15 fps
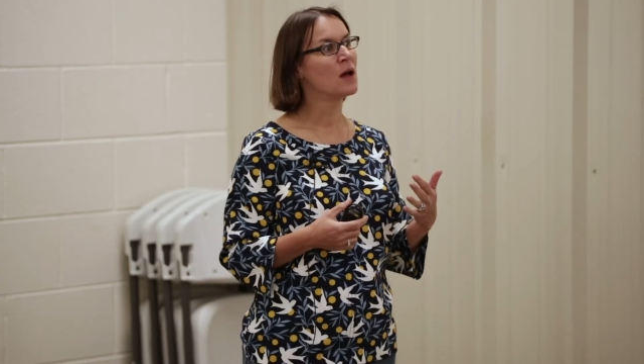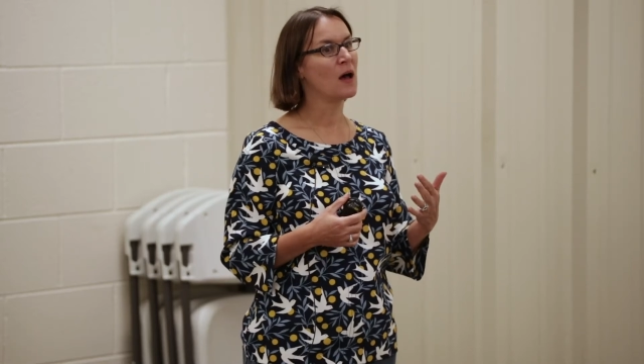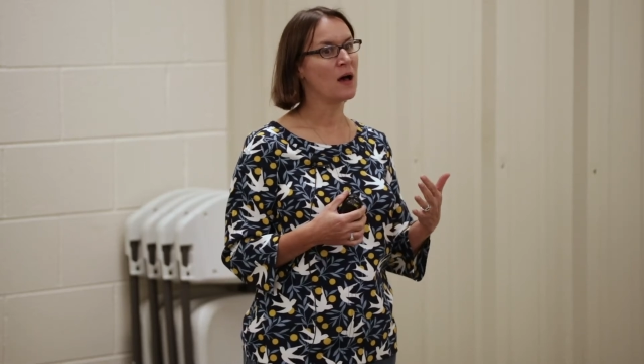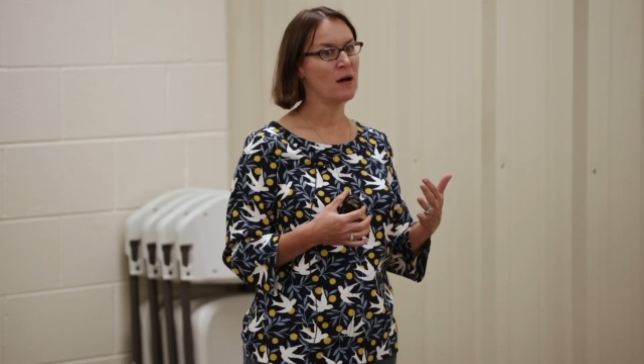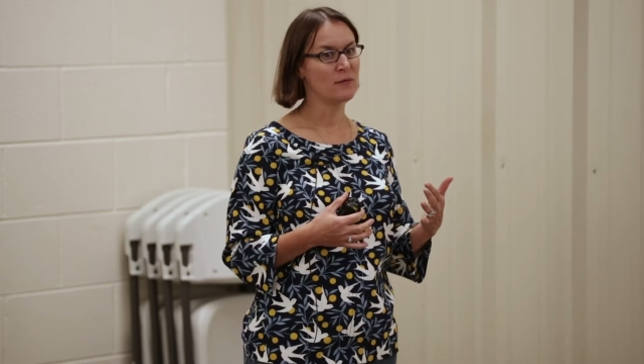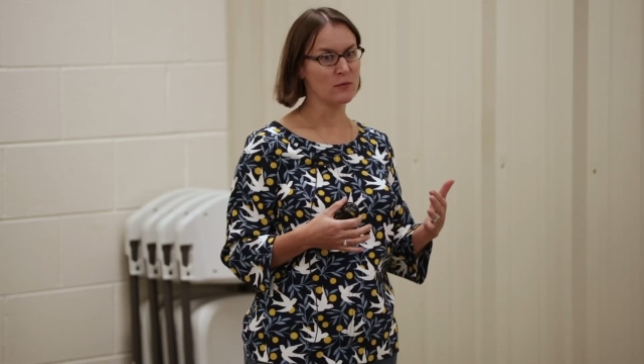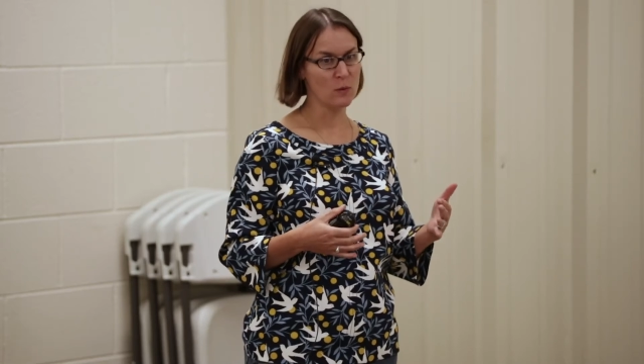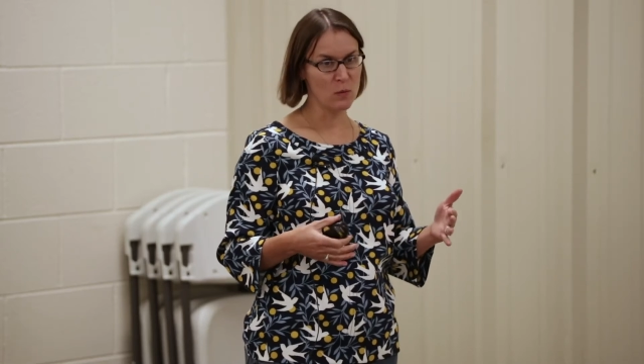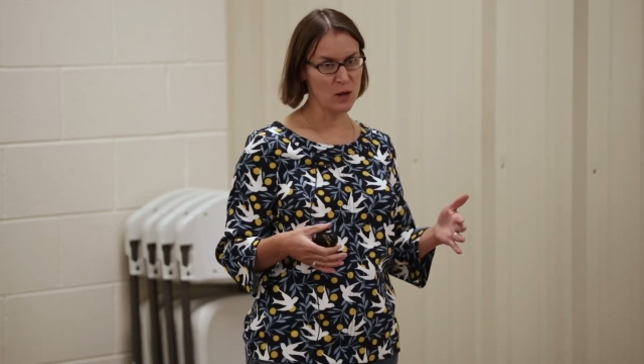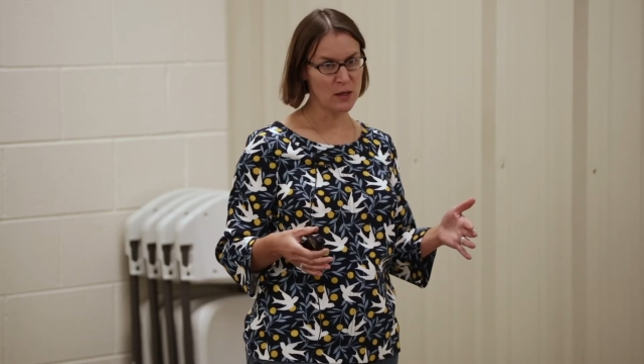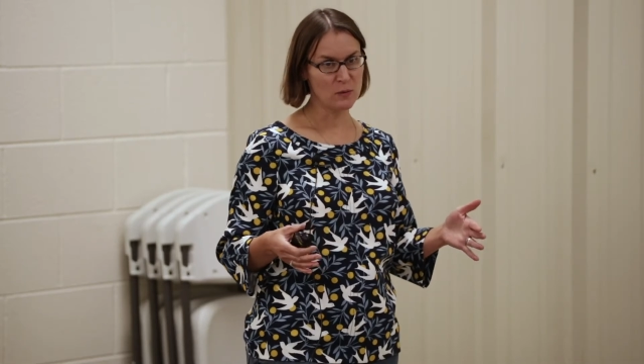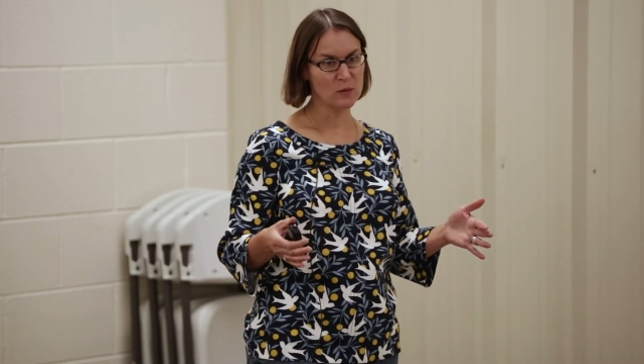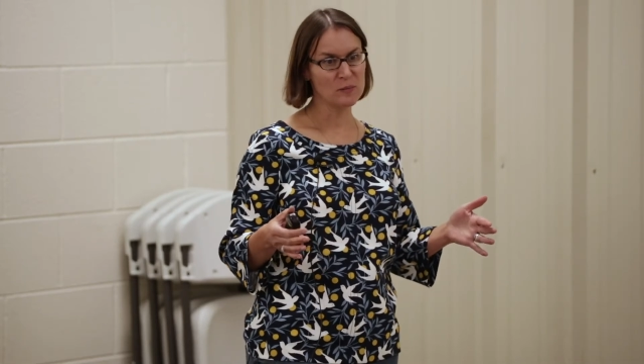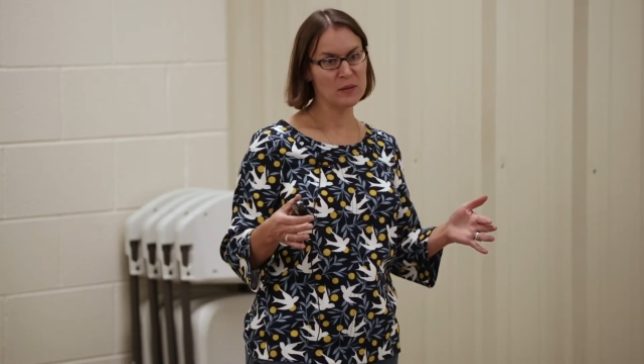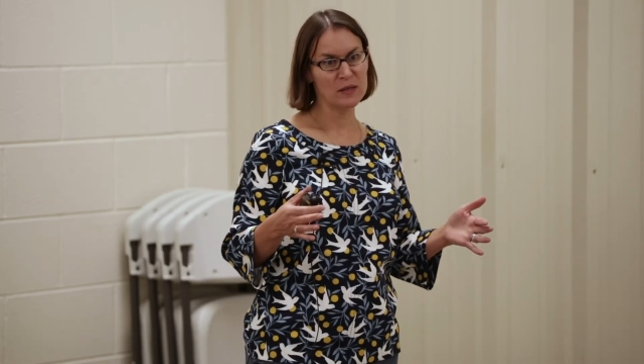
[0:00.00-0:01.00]
of
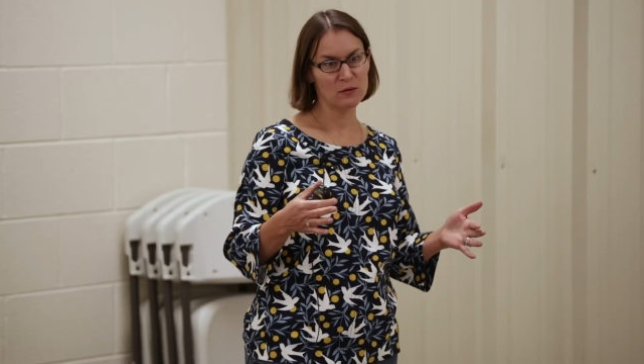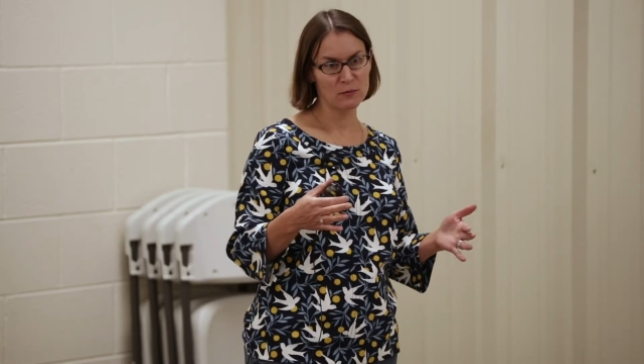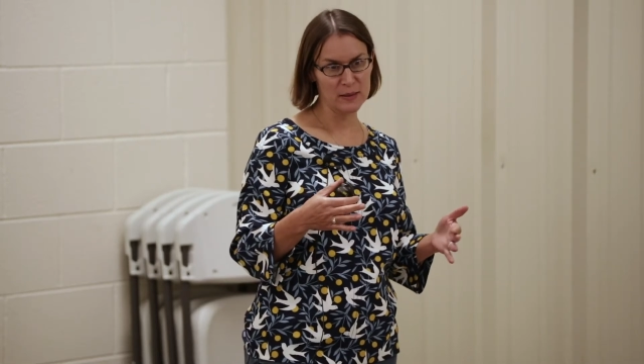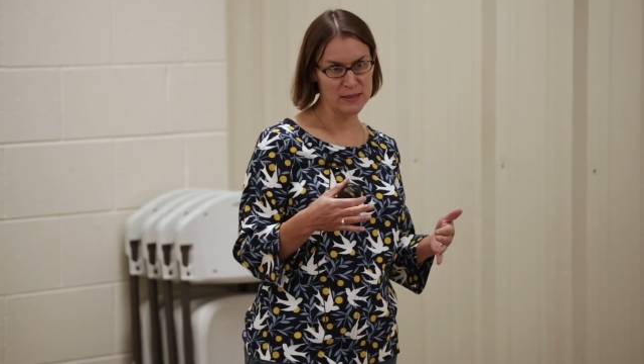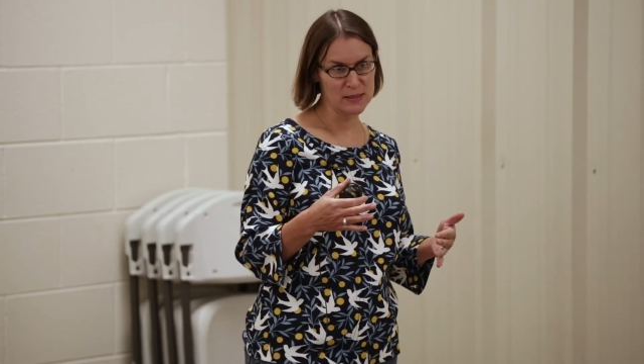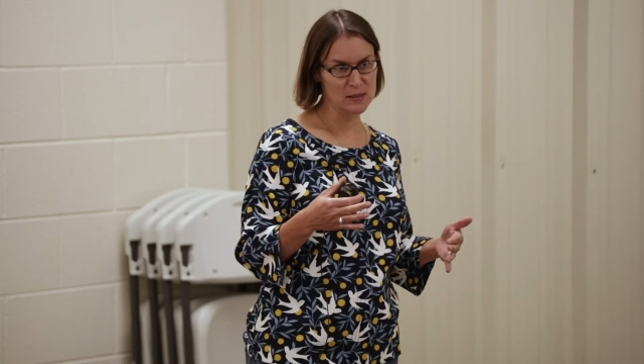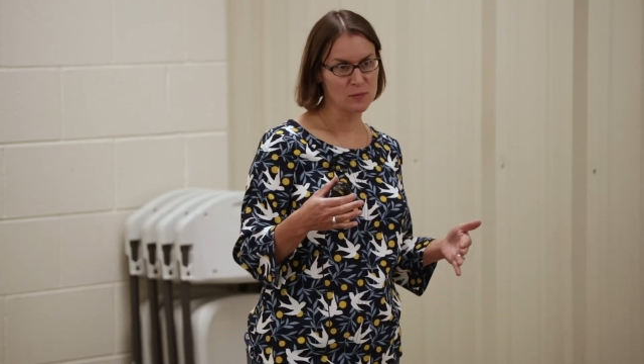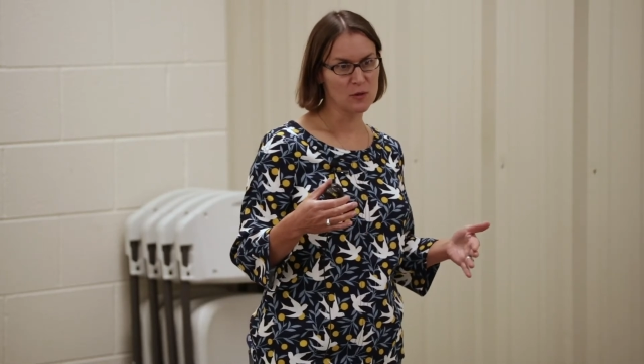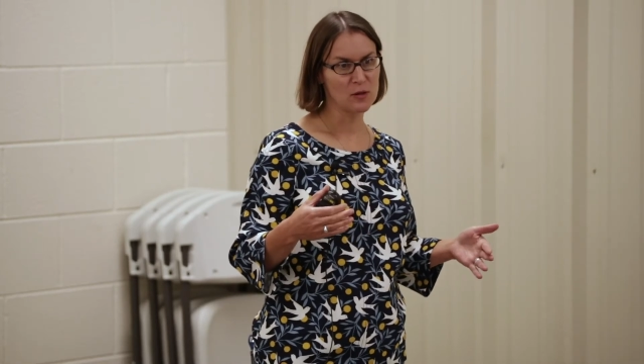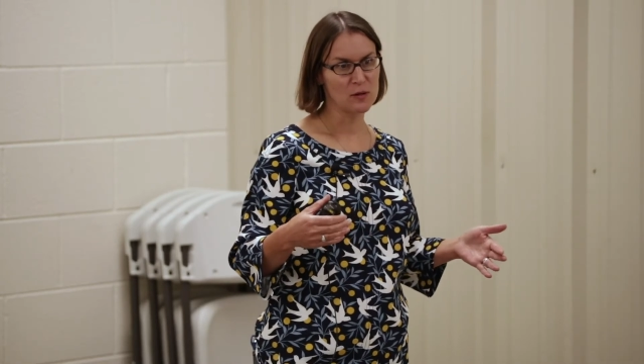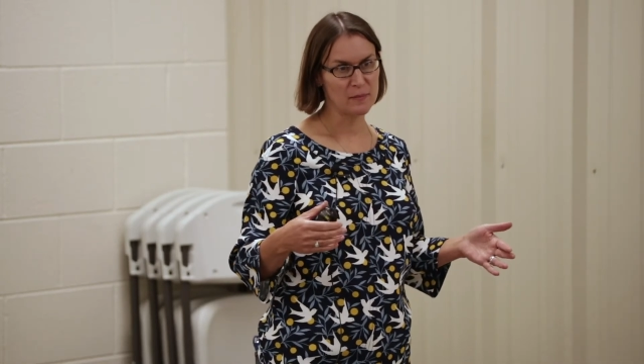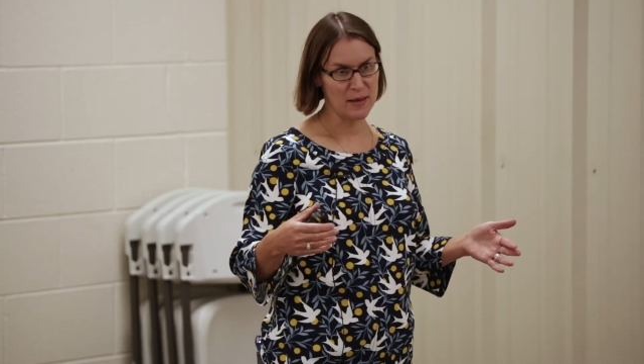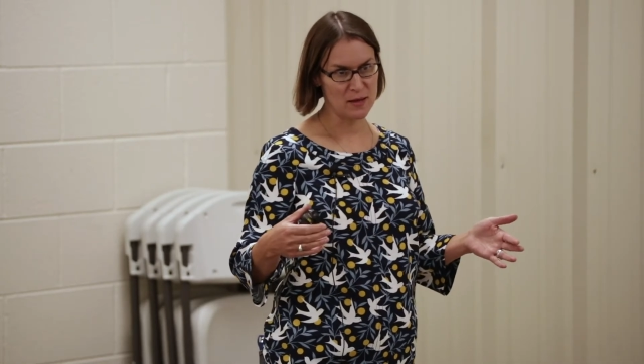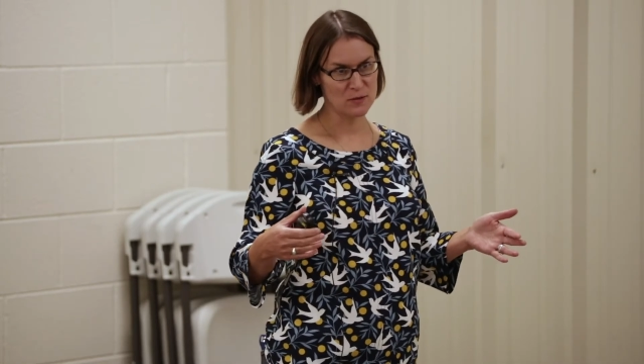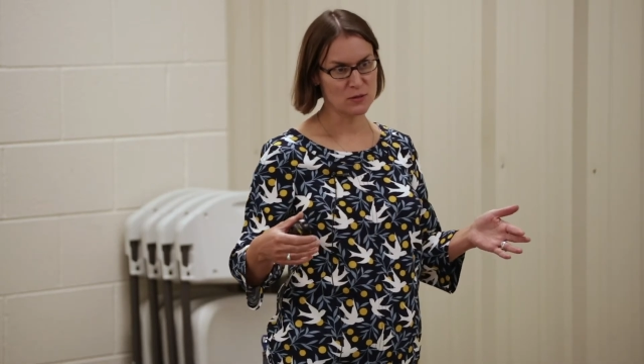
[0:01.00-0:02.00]
what would be a reasonable
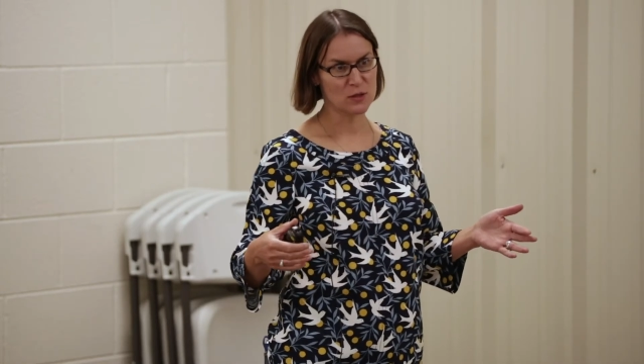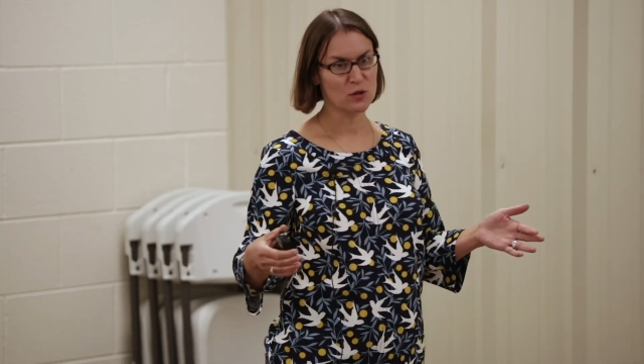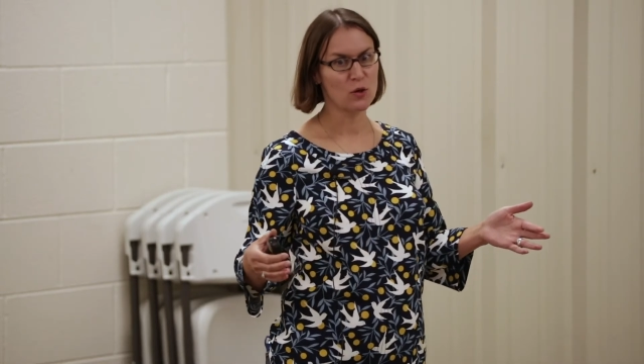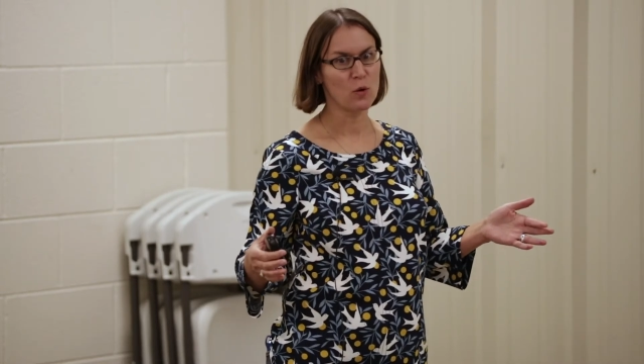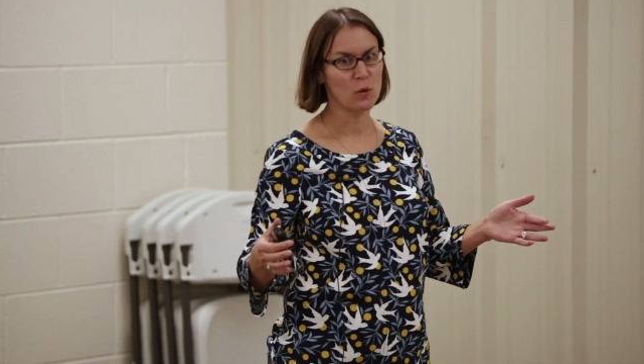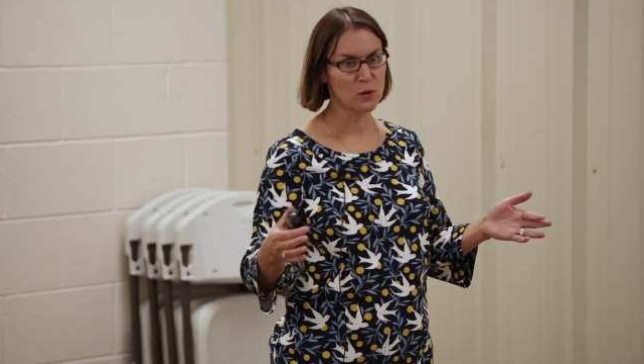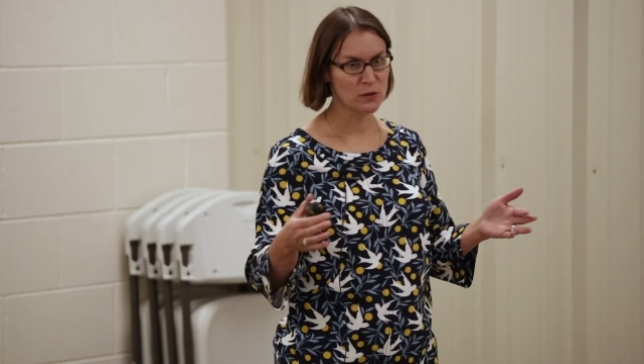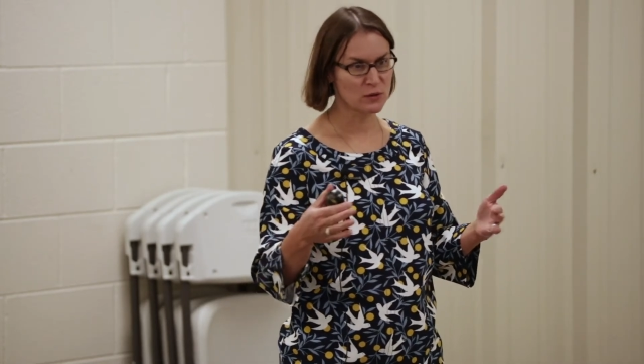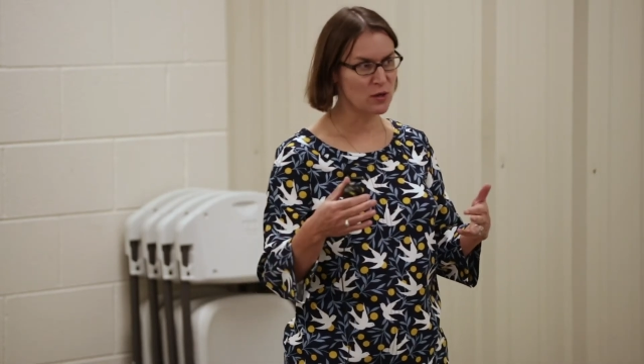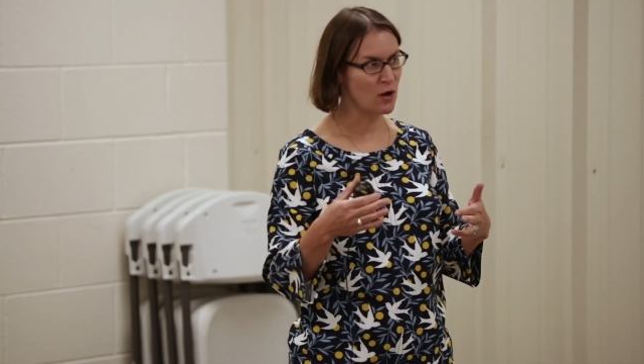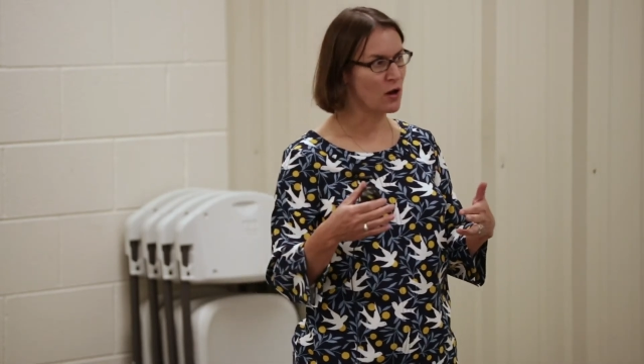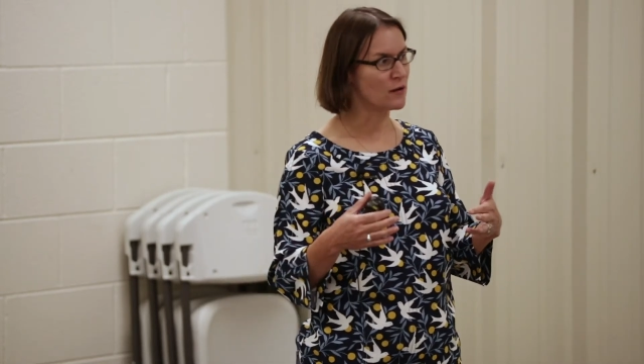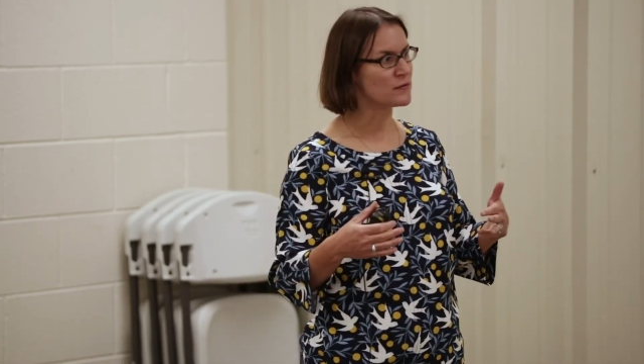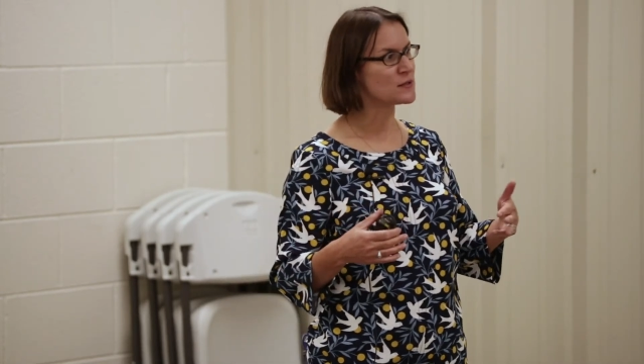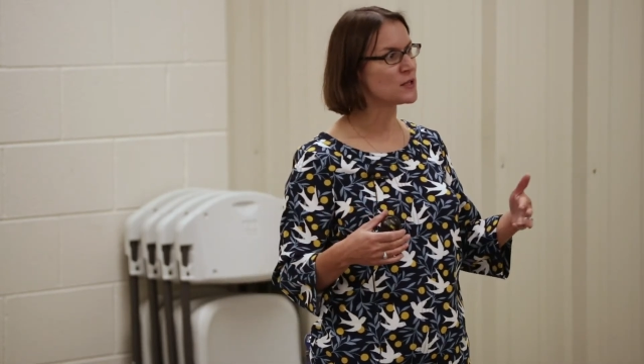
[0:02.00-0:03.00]
amount to cordon off